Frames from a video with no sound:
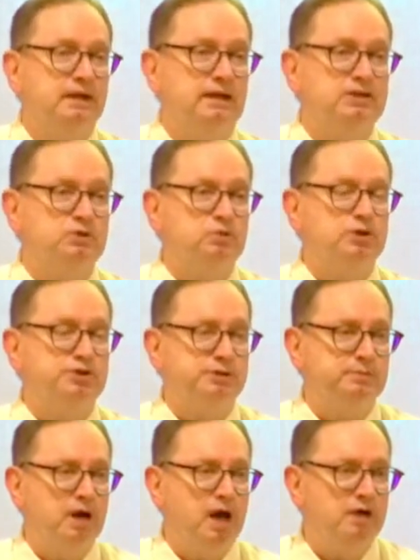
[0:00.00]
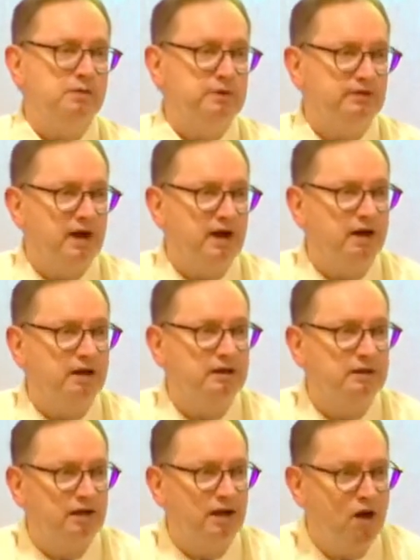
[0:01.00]
Let's worship God with our
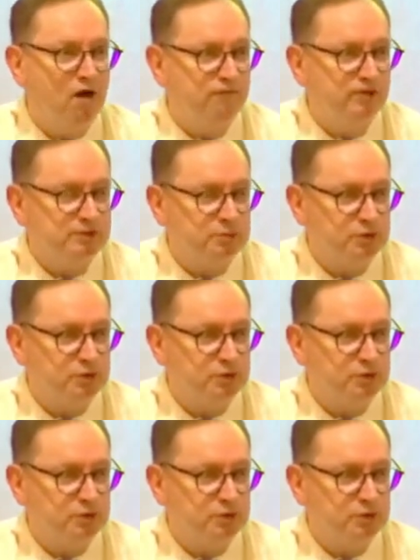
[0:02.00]
offerings.